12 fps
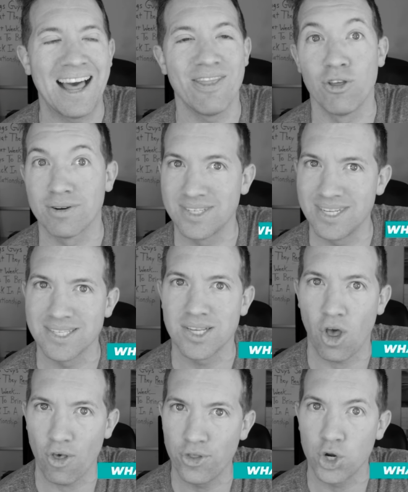There's this
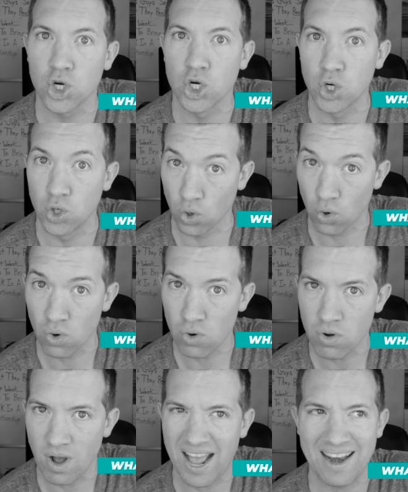other
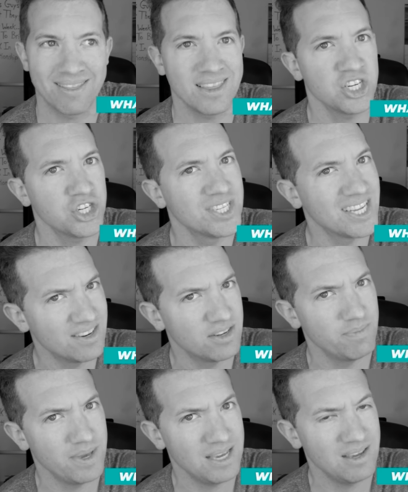girl and I think she's into
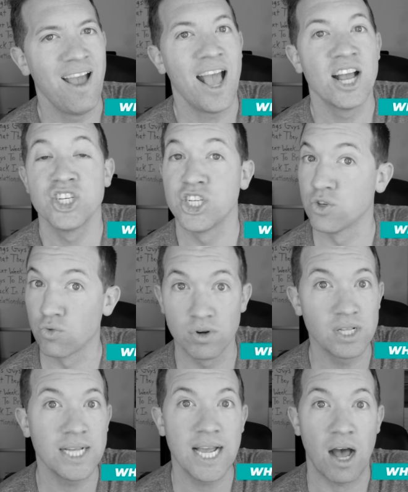me. She's
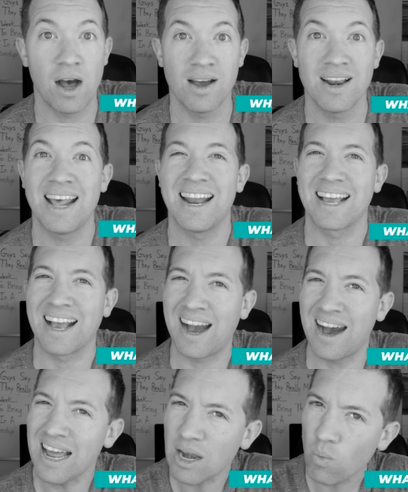really hot and I
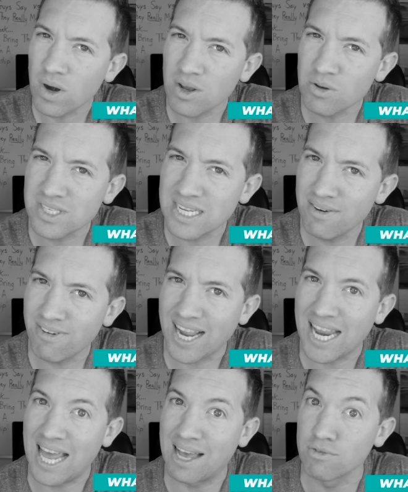kind of want to go see if I
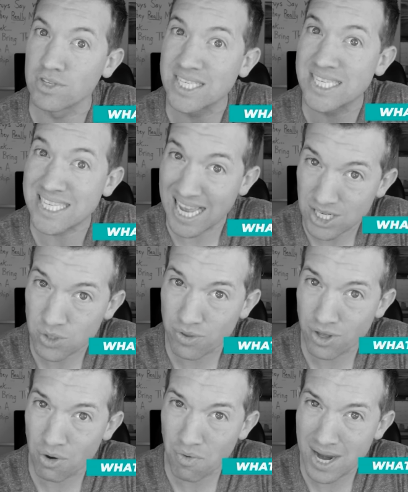can have sex with
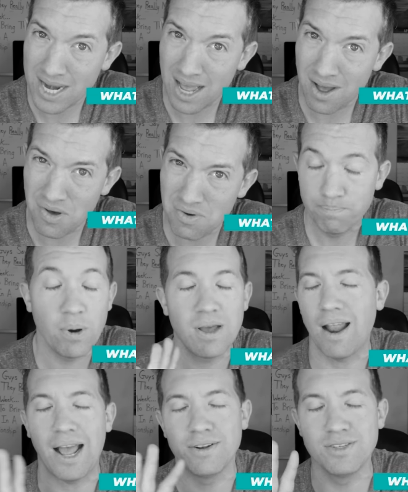her right now,
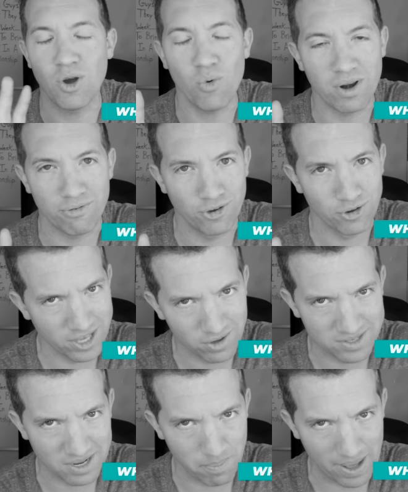but I don't want to feel
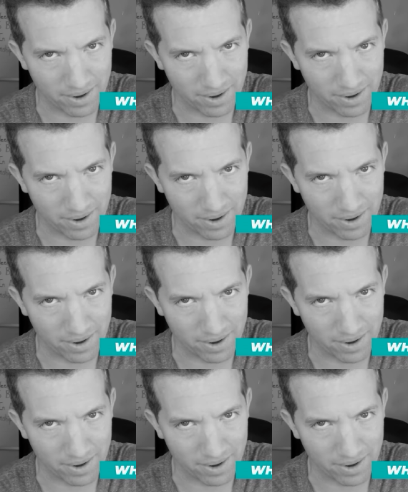guilty about